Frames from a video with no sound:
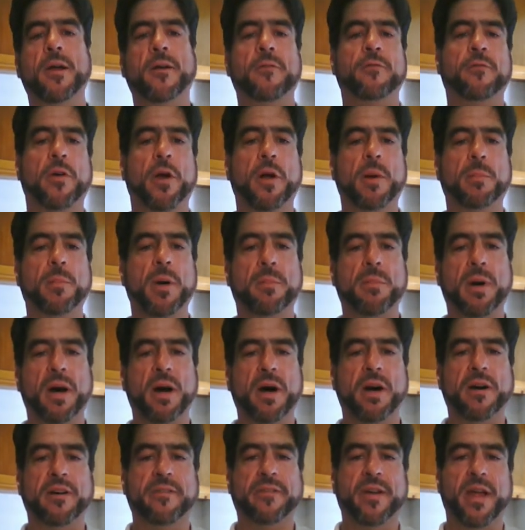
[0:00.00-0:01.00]
From
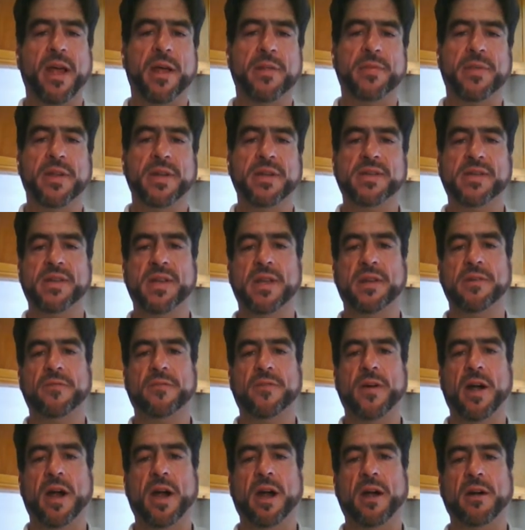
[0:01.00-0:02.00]
above hath he sent
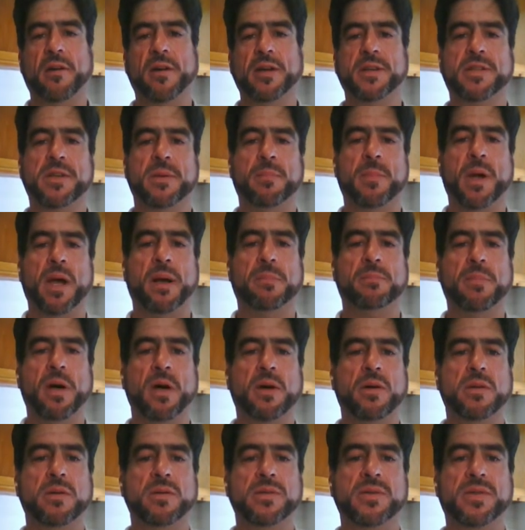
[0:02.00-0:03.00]
fire into my
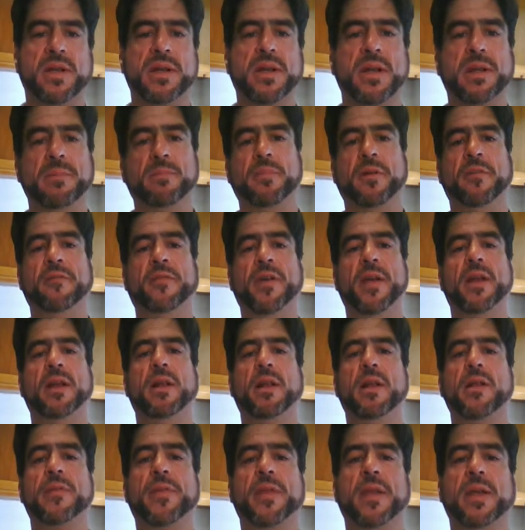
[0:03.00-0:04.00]
bones, and it
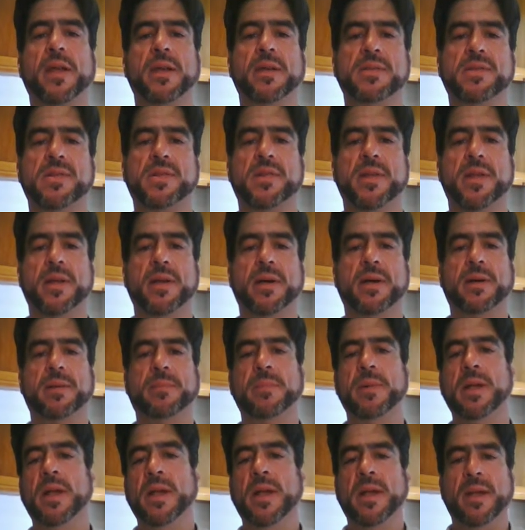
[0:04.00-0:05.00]
prevaileth against
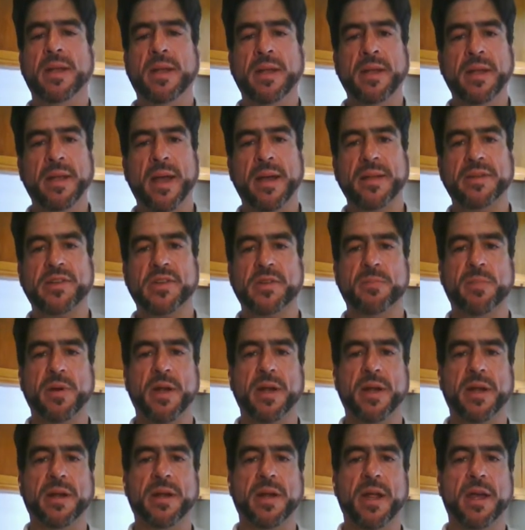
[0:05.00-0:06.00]
them. He hath
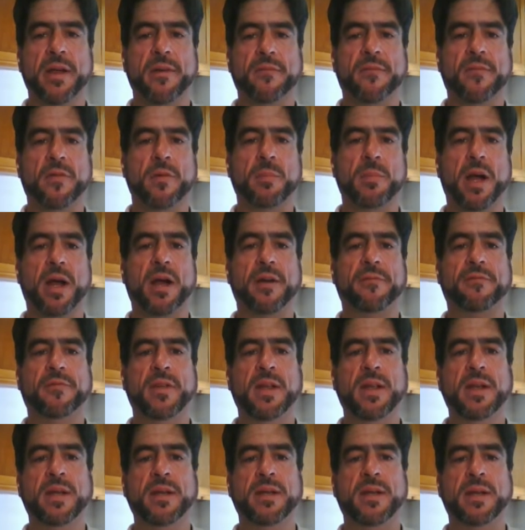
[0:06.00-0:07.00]
spread a net for my
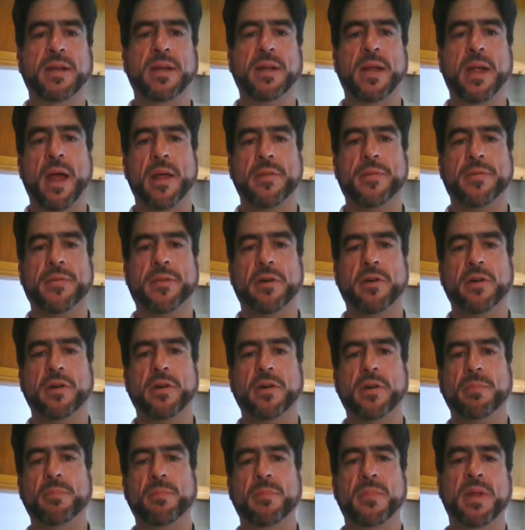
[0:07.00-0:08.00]
feet, he hath
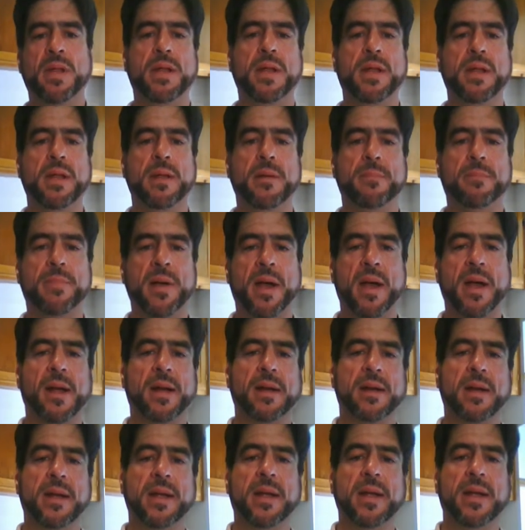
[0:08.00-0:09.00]
turned me
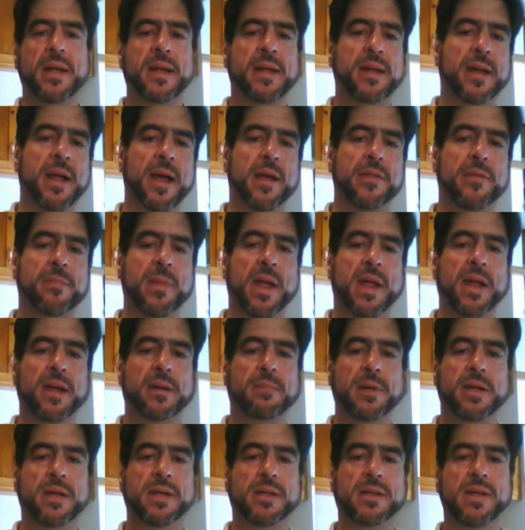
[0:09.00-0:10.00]
back. He hath made
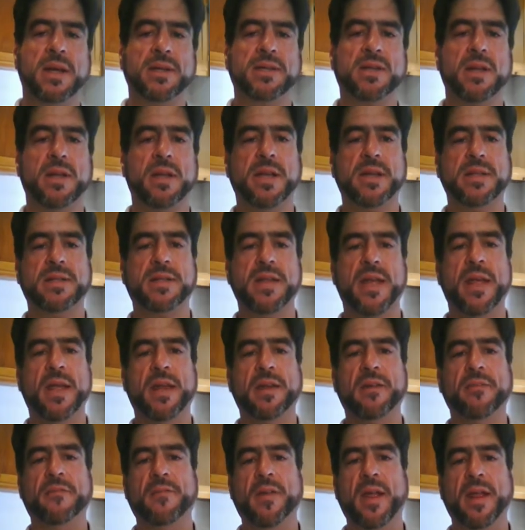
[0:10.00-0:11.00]
me desolate
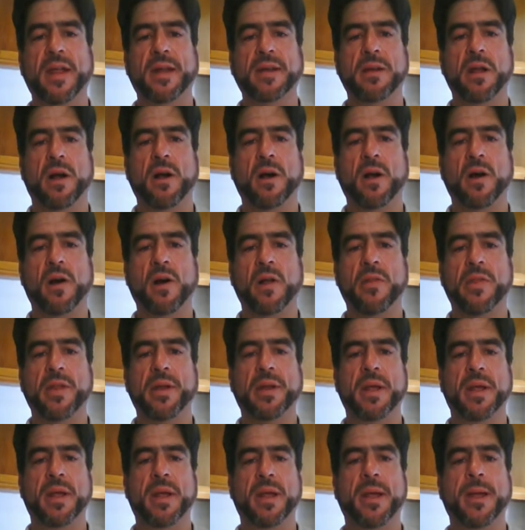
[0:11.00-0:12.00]
and faint all the
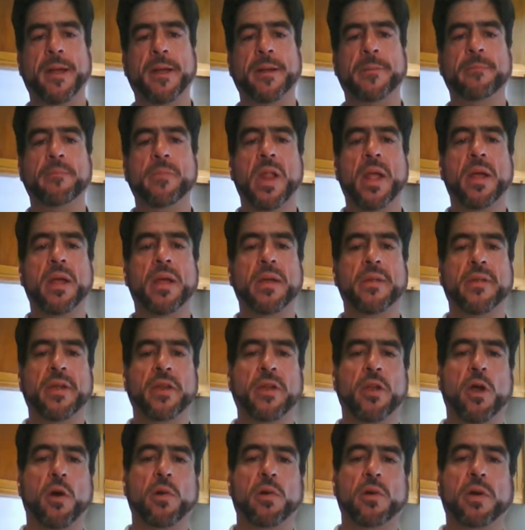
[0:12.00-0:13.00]
day. The
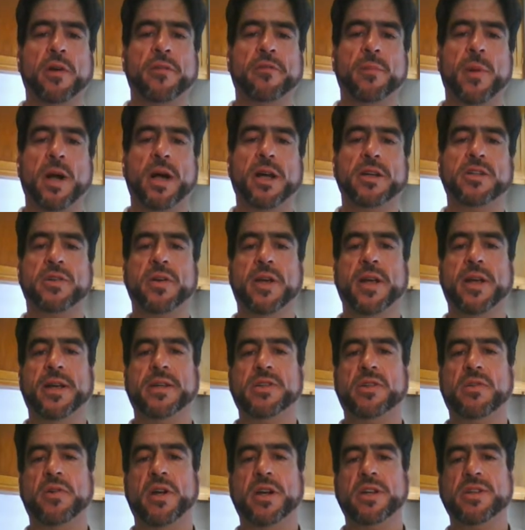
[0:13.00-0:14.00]
yoke of my
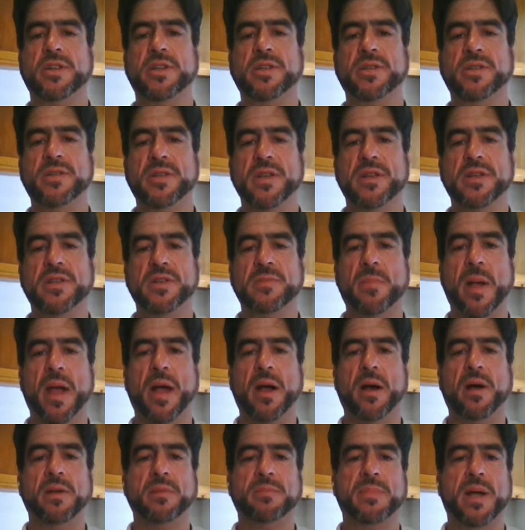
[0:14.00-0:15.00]
transgressions is
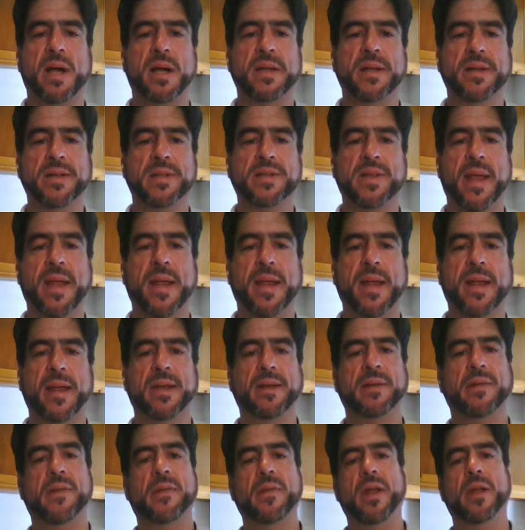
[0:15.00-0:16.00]
bound by his
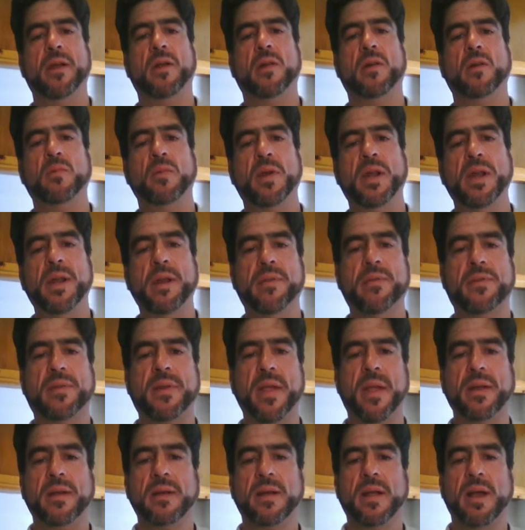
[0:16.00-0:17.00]
hand. They are wreathed
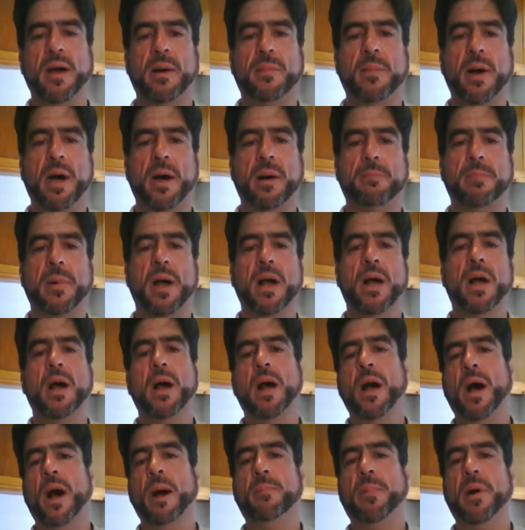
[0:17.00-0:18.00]
and come up
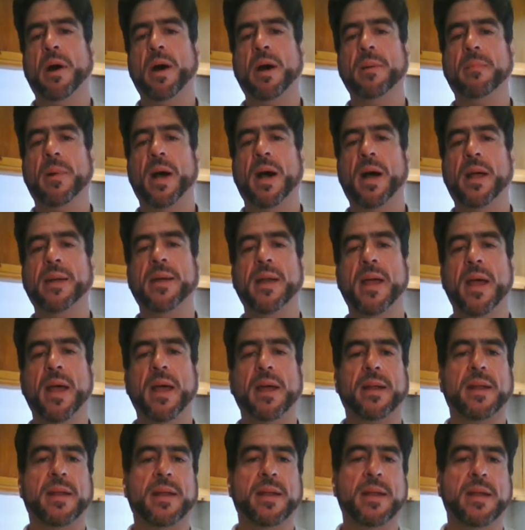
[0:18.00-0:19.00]
upon my
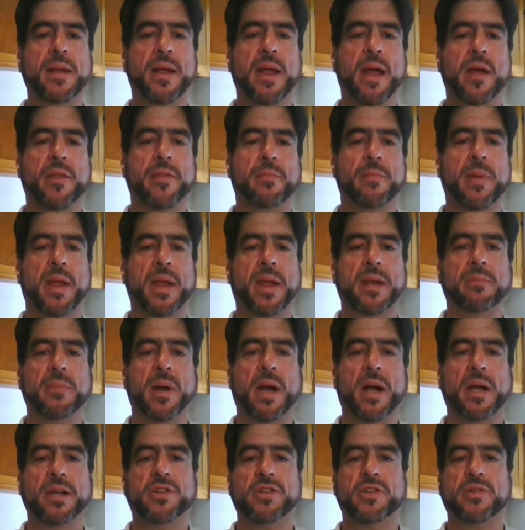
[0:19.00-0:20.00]
neck. He hath made
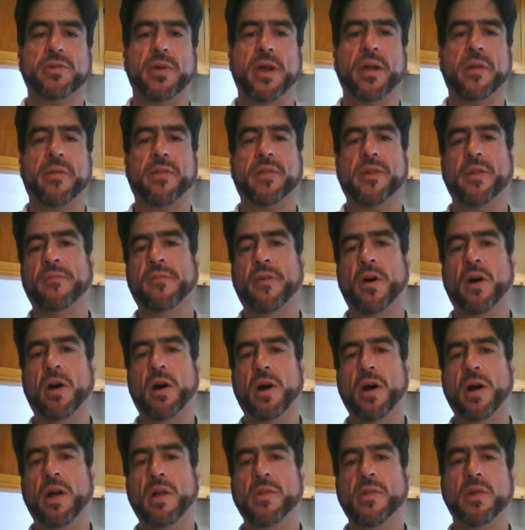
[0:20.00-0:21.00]
my strength to
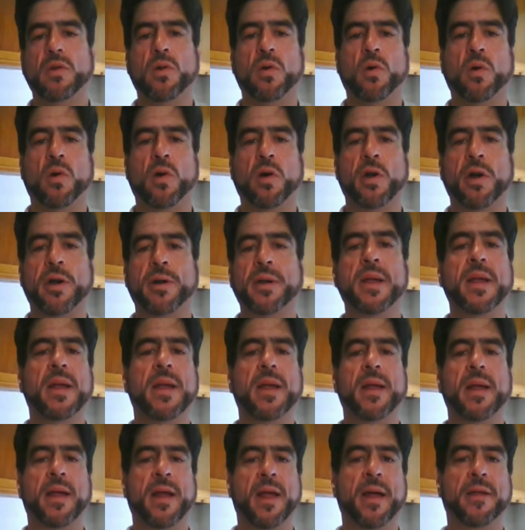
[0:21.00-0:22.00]
fall. The Lord
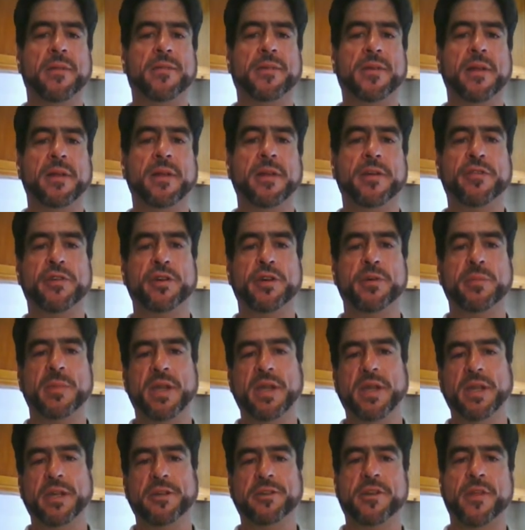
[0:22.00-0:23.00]
hath delivered
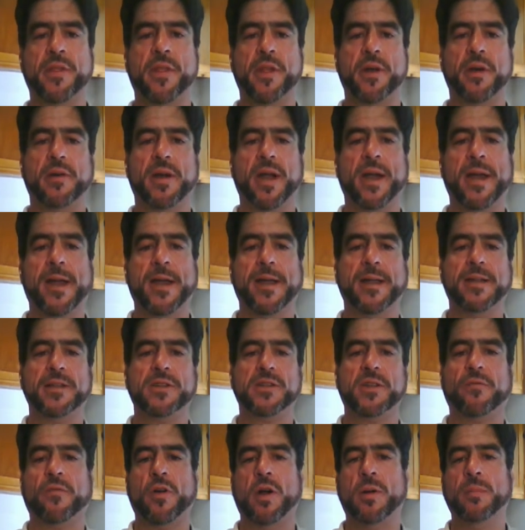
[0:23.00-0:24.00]
me into their
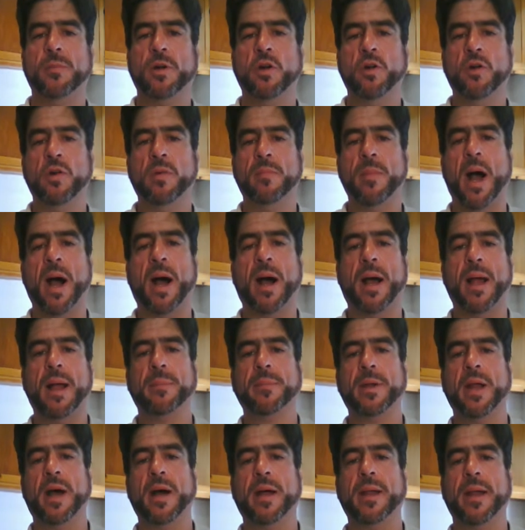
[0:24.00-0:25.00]
hands, from whom I
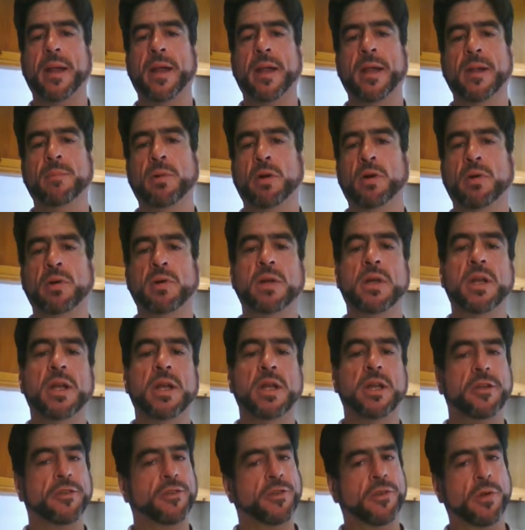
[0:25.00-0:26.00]
am not able
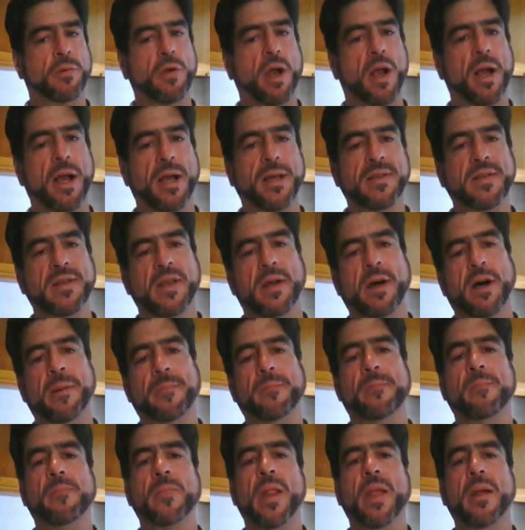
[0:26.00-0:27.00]
to rise
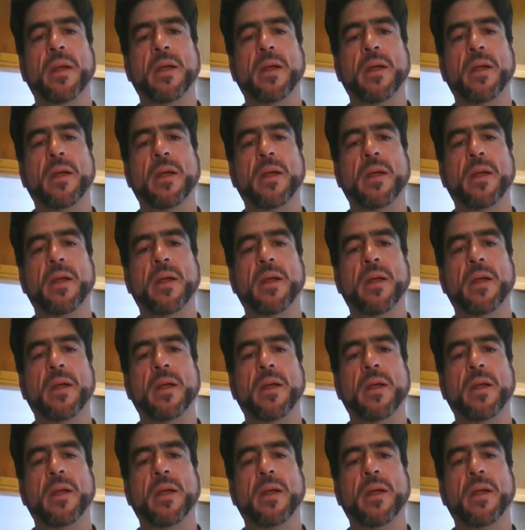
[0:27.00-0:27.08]
up.